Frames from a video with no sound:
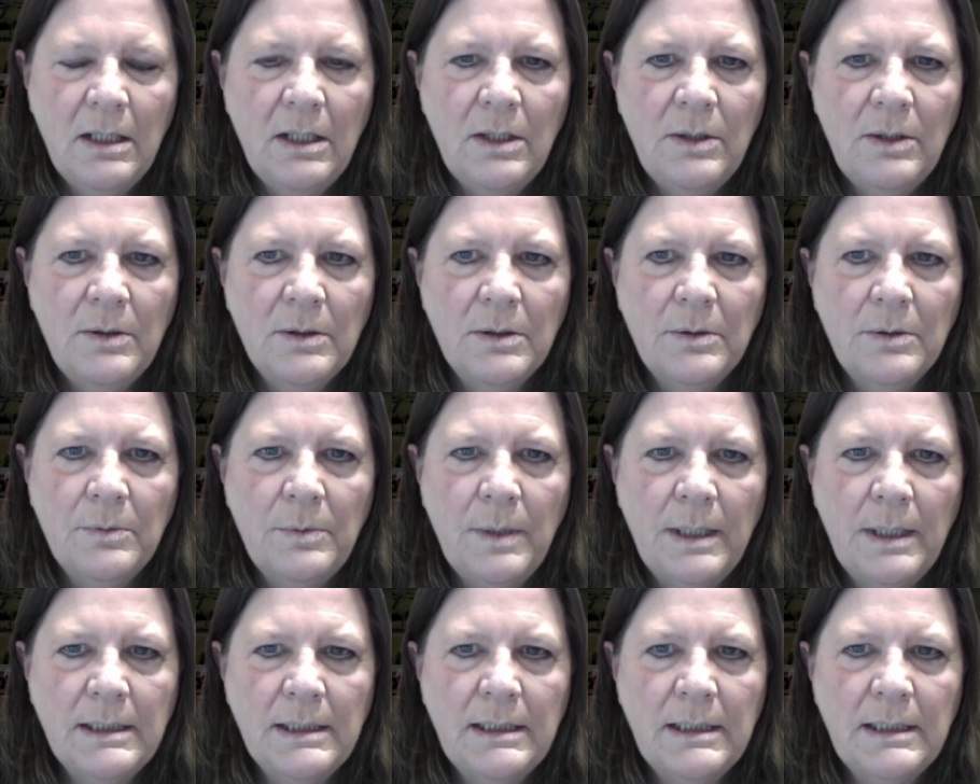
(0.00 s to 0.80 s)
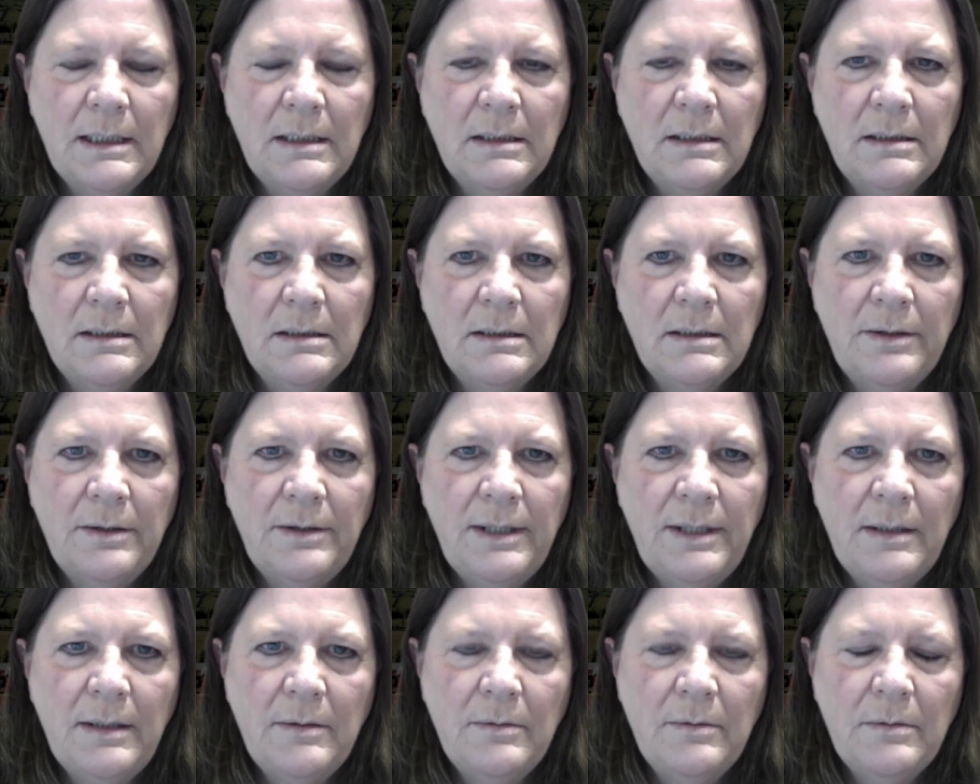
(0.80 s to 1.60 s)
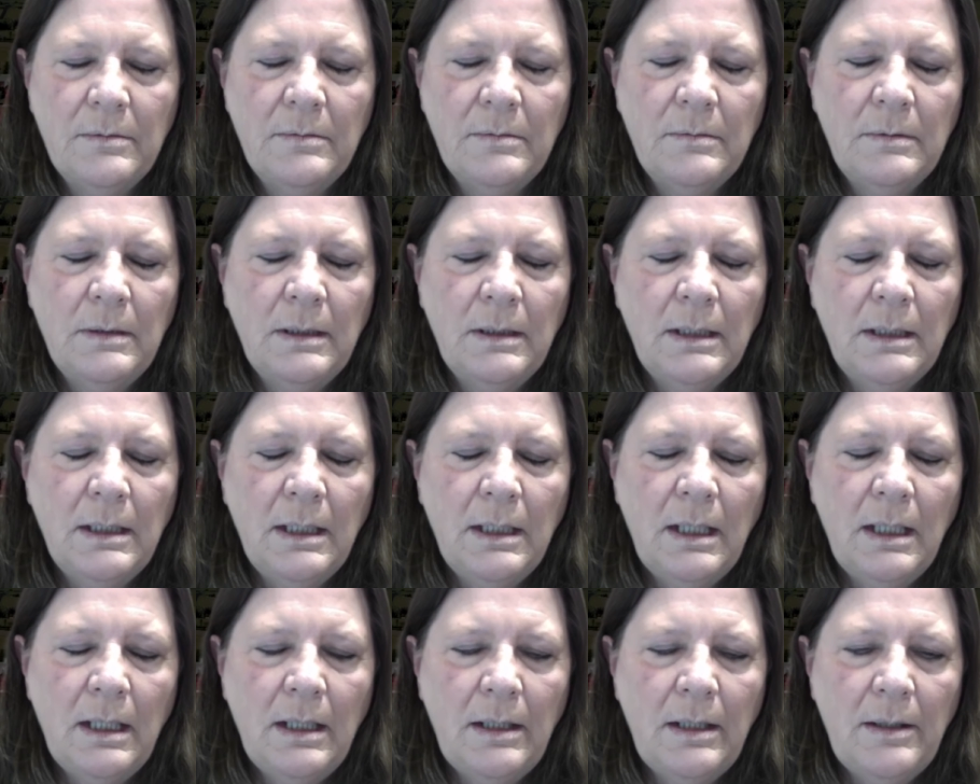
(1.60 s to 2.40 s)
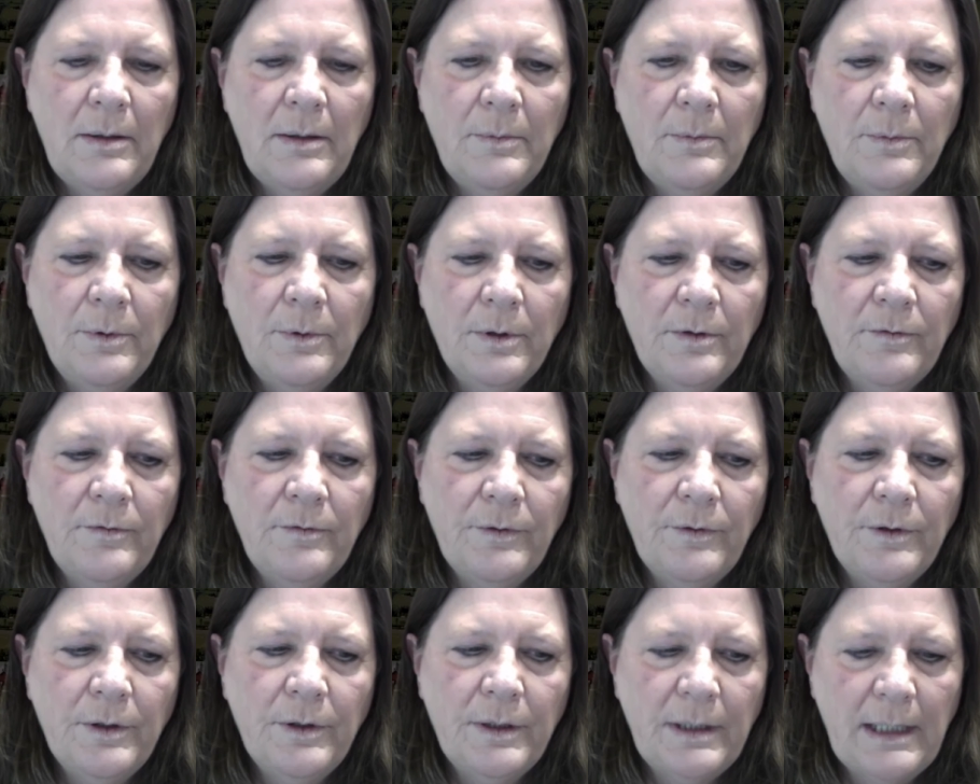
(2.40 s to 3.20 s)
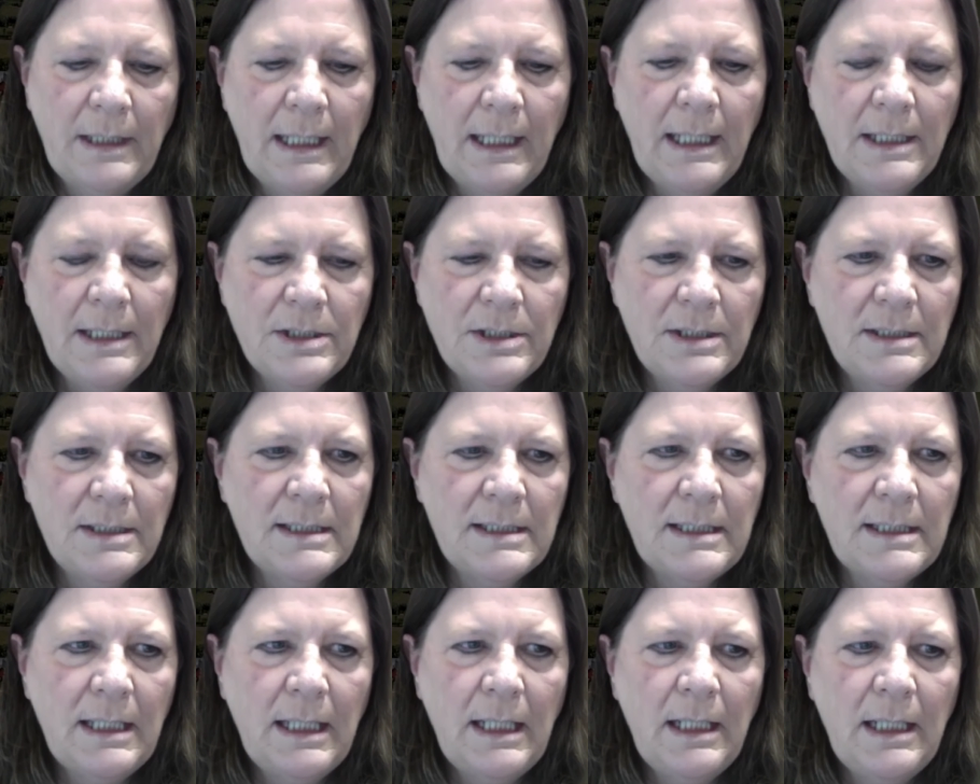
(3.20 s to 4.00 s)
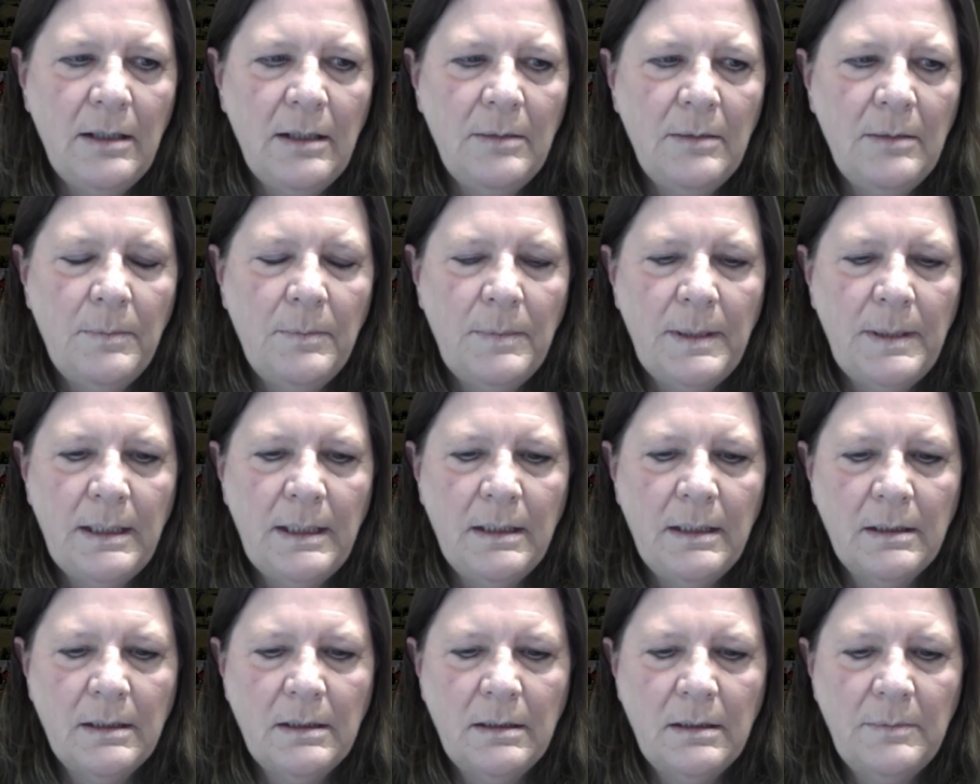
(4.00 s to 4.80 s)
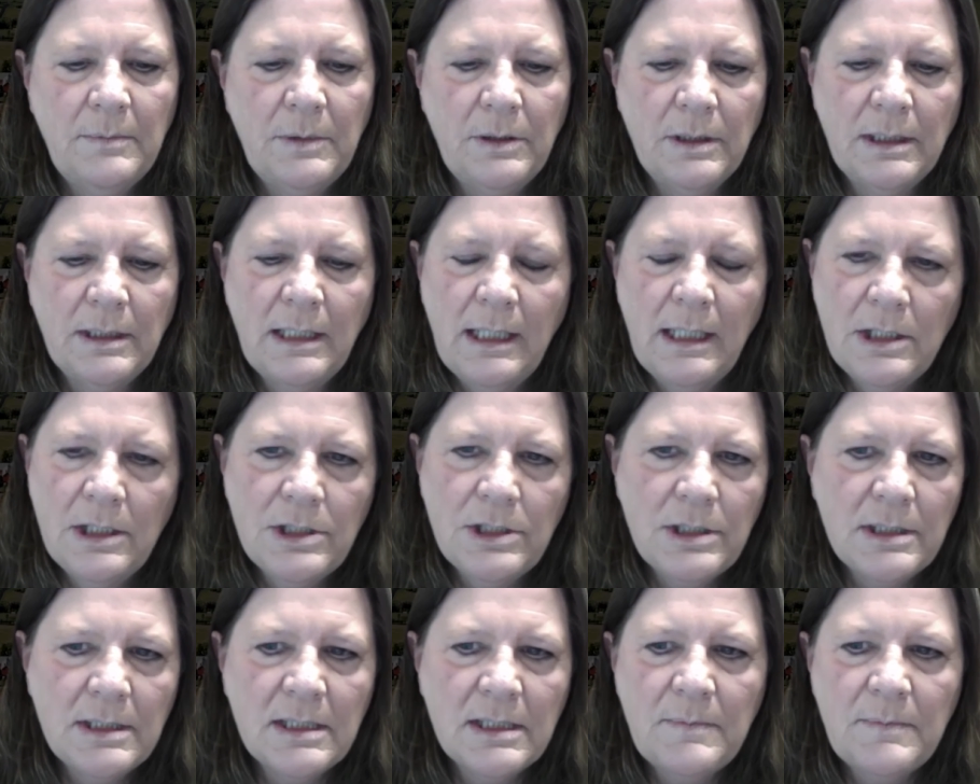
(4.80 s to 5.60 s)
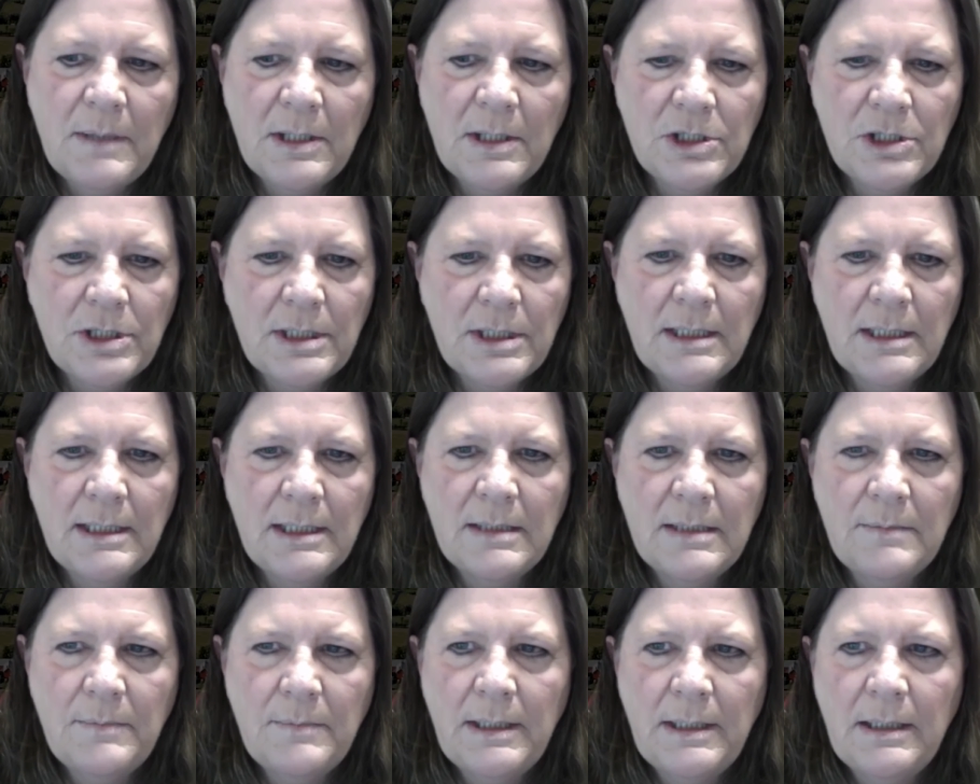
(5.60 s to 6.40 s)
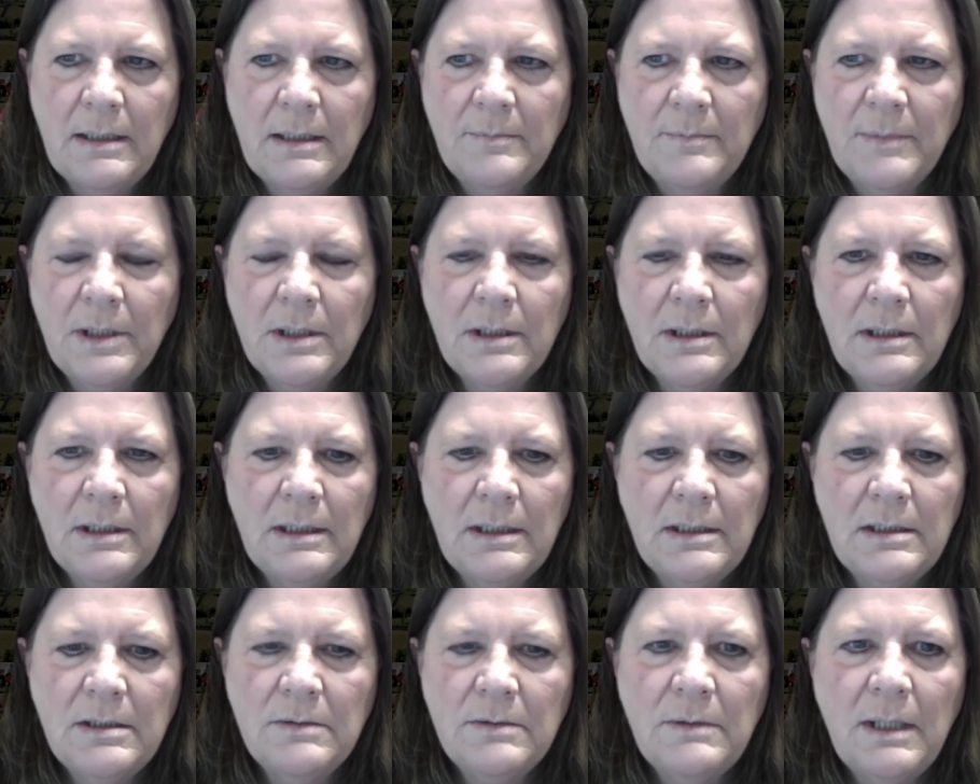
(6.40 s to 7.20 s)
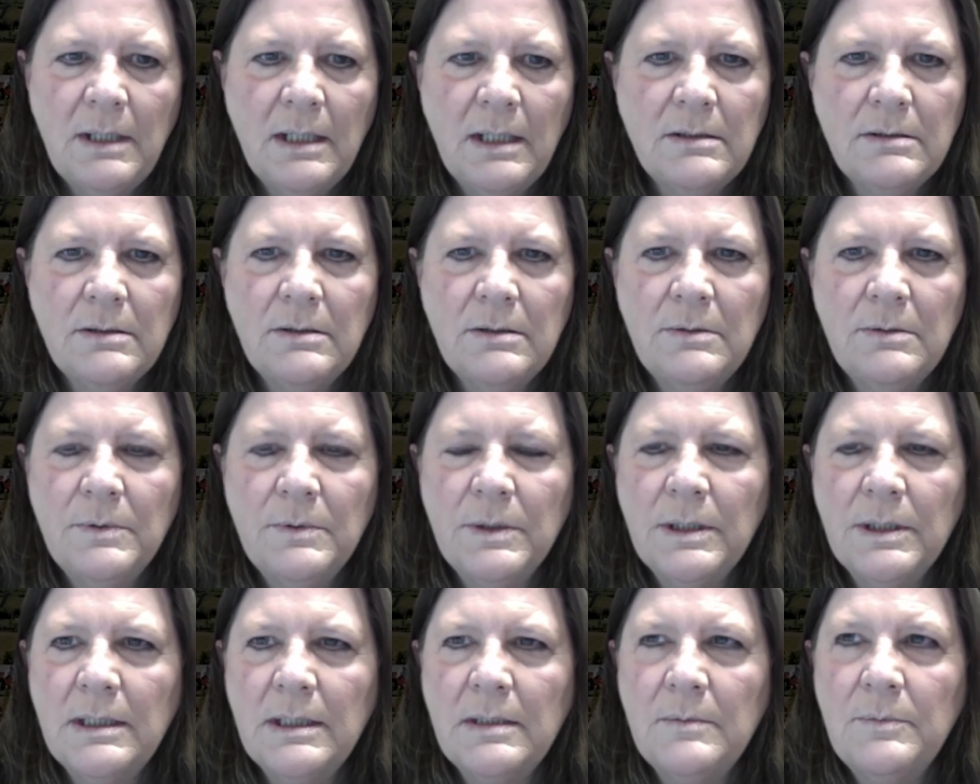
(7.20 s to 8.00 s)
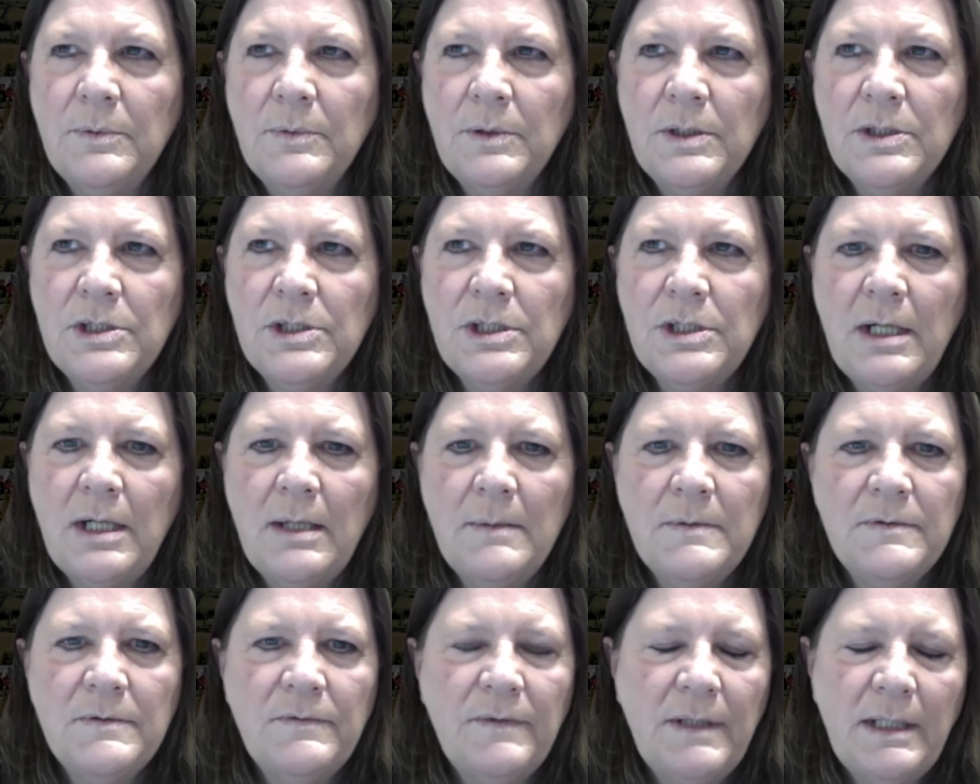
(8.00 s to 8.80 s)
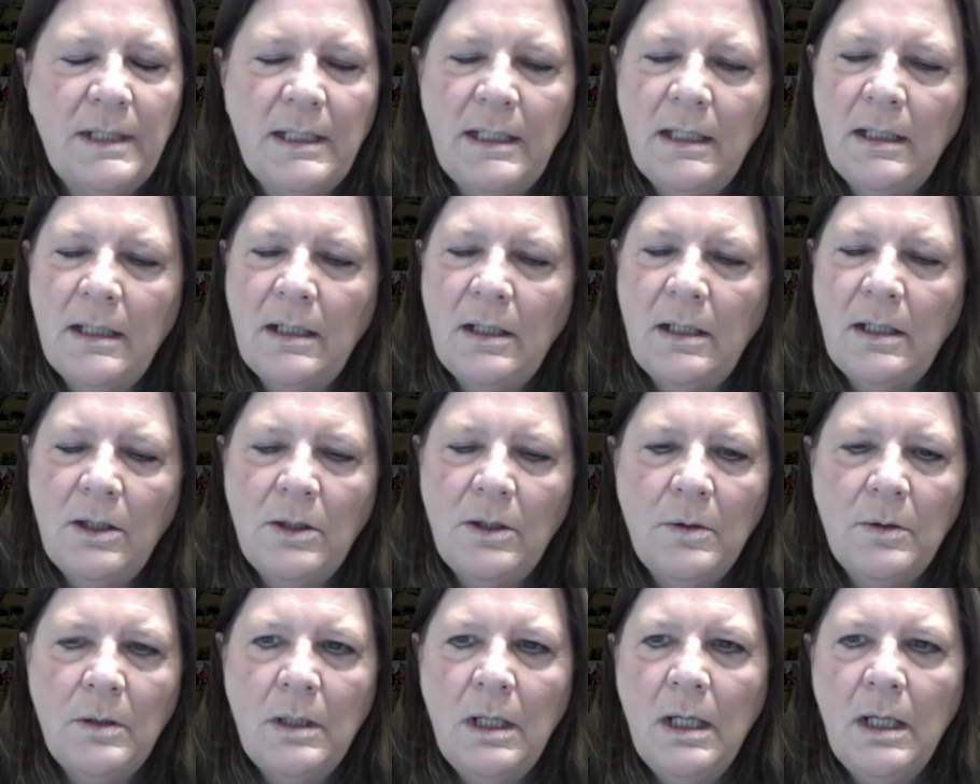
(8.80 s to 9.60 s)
where one can then work for an agency, be a communications specialist, be a marketing director, work in print shops, video,